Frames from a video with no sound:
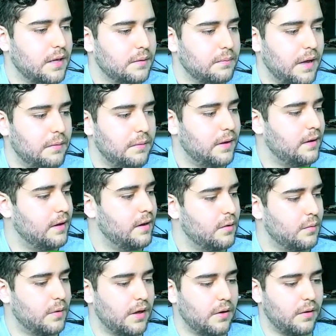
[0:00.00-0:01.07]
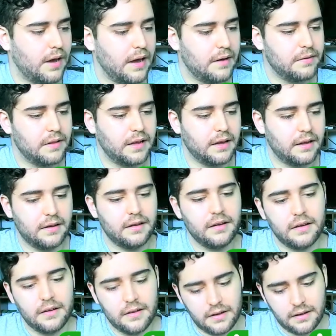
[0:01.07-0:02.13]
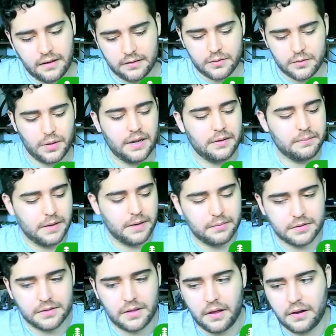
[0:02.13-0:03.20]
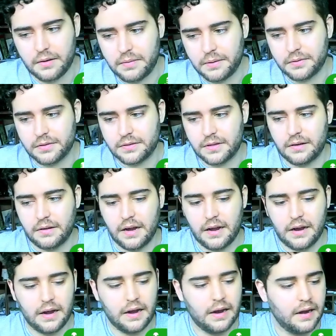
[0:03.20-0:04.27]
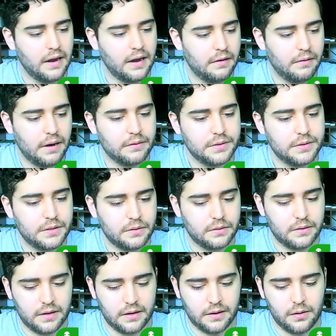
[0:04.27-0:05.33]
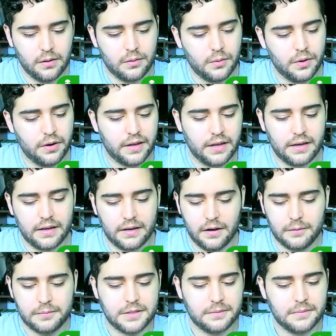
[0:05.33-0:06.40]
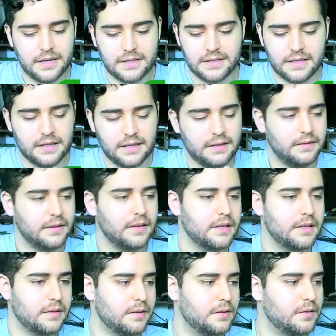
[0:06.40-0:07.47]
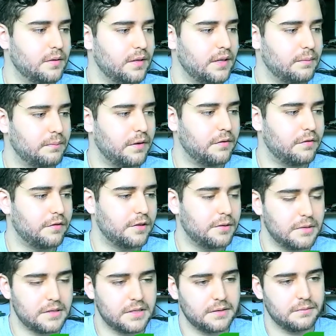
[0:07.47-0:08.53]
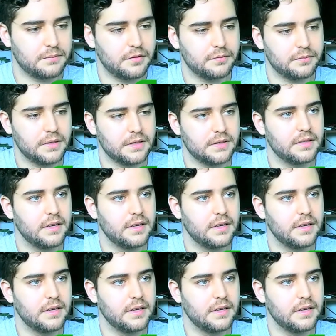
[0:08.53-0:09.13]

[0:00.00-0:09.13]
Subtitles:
maybe when you have like 20 people, 30 people around you, all working in optimizing and doing performance improvements,